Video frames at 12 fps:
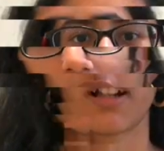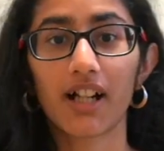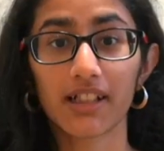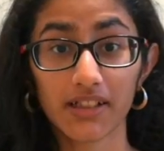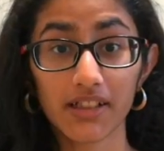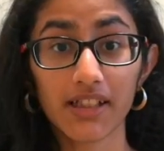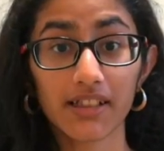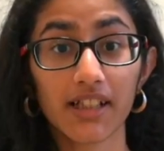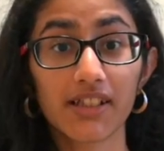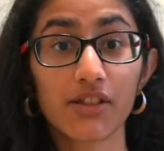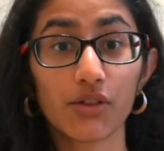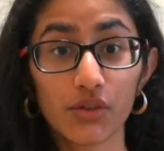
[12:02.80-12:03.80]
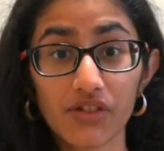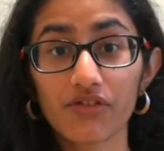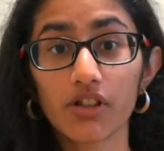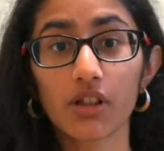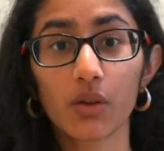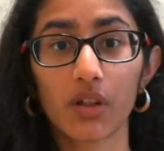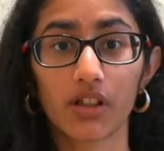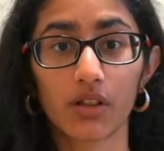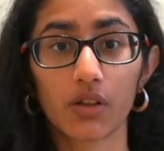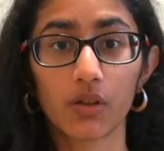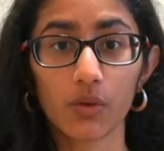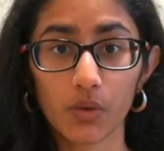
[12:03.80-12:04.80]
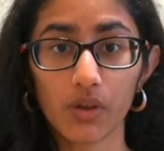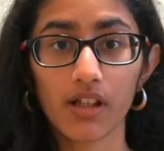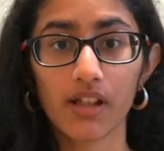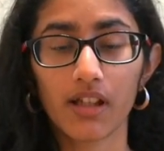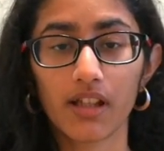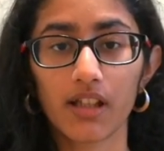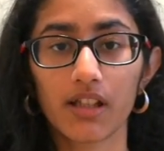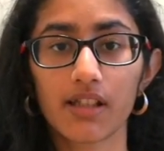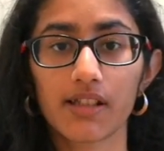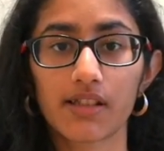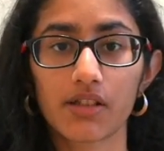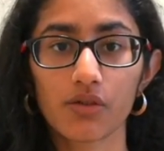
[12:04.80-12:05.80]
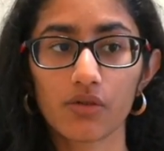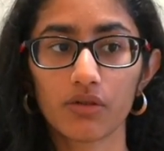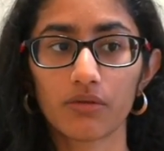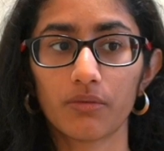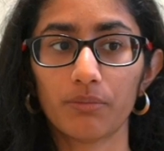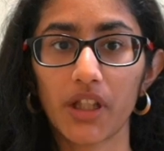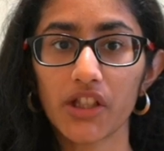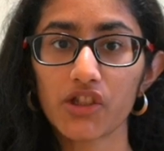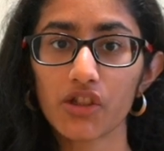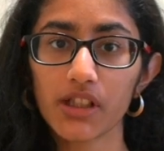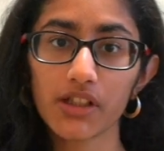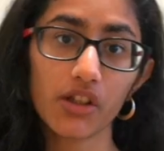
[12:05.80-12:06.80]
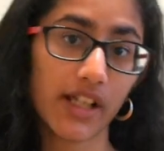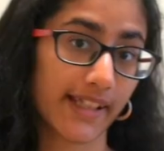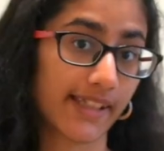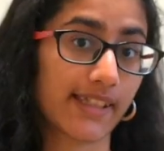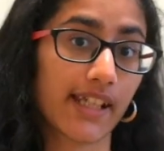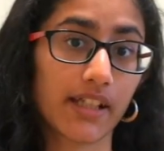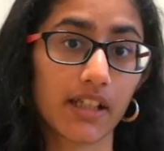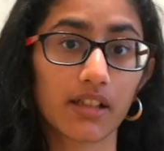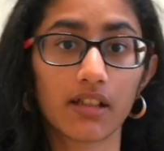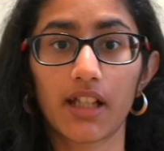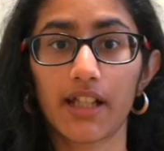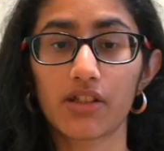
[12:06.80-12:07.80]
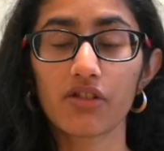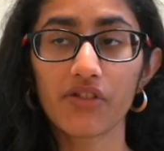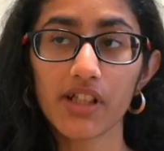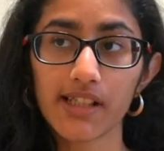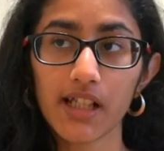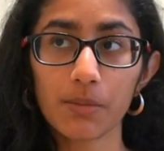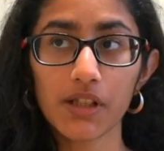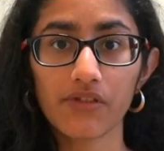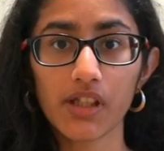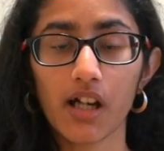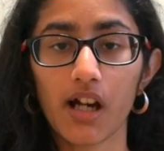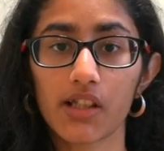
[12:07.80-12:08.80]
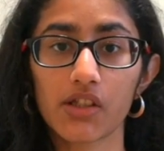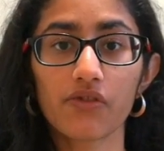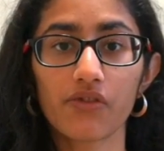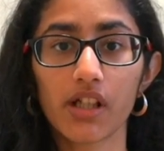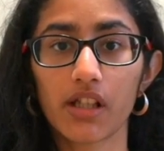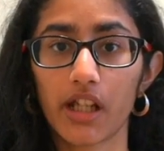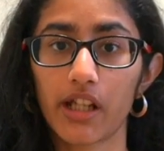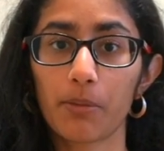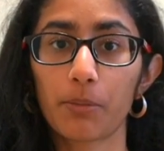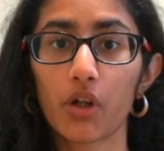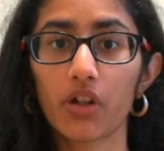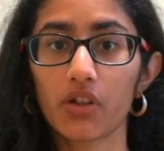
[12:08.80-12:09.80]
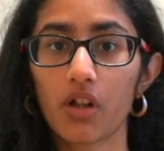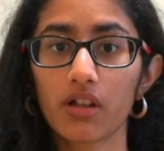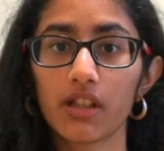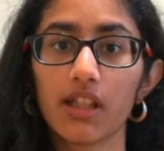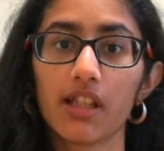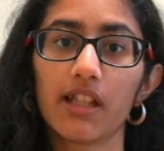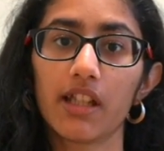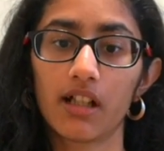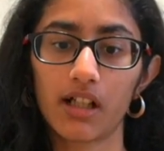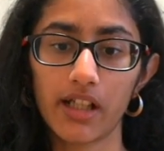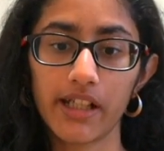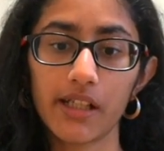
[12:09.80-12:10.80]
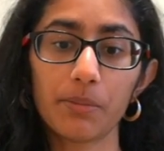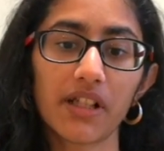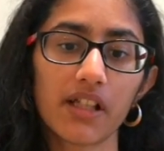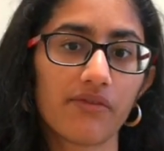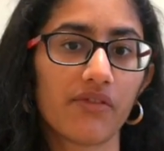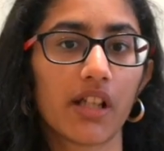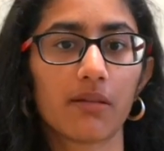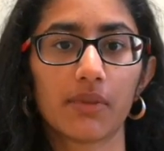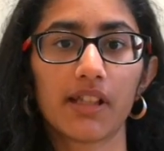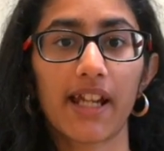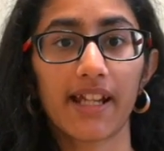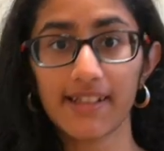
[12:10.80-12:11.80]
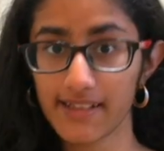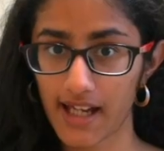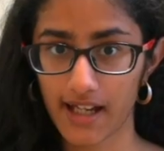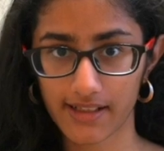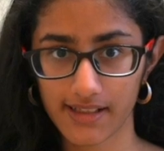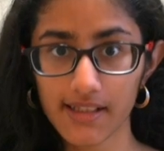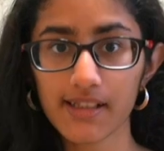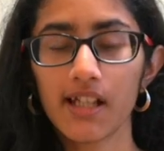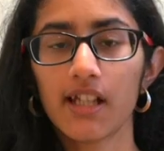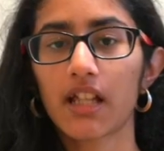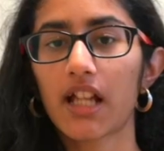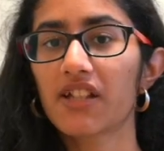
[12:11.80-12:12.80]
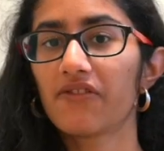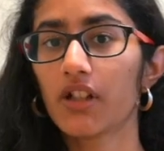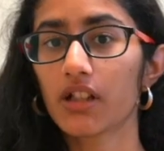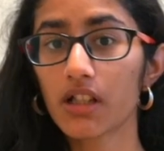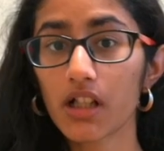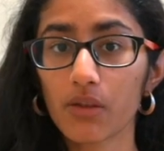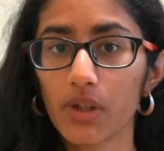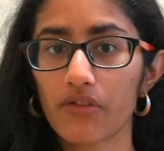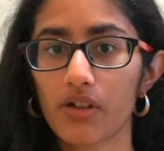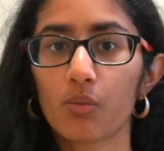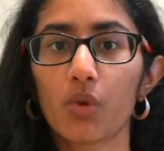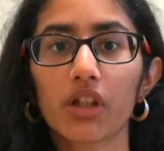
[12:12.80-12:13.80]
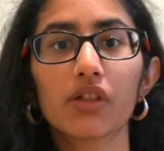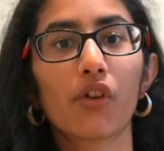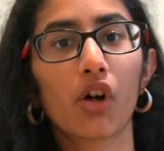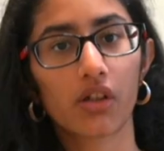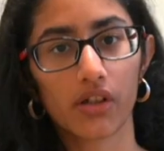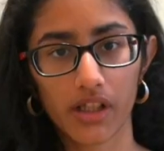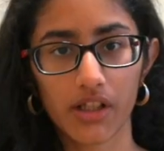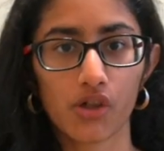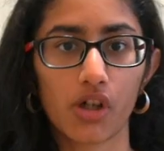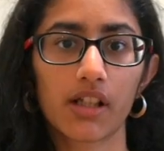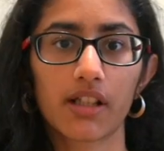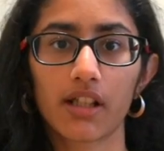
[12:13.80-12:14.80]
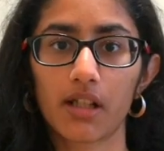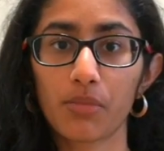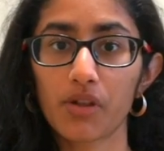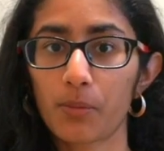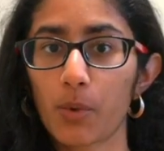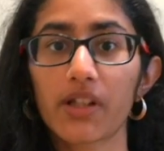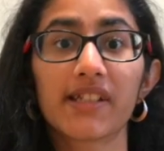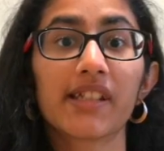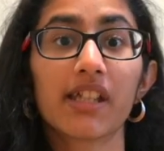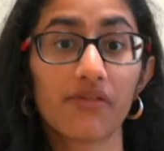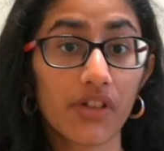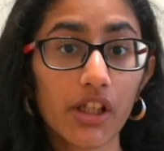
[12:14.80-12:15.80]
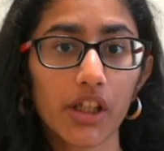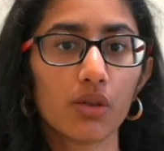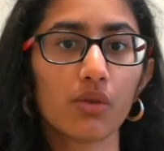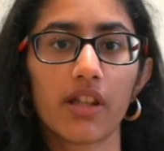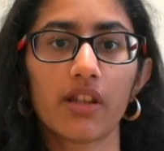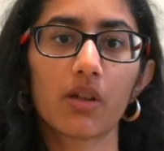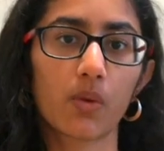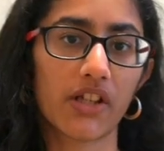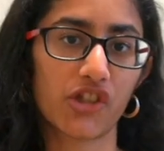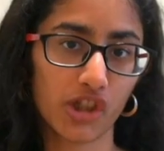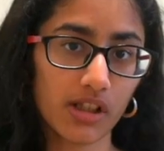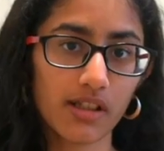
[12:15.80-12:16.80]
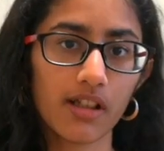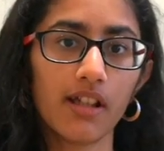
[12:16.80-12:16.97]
Another thing that's useful to include is to make sure that you're extending the line. So for example, if they ask you for a data point on the uh, independent variable x-axis, that's further away from what you've already drawn and the number of points given to you in the question,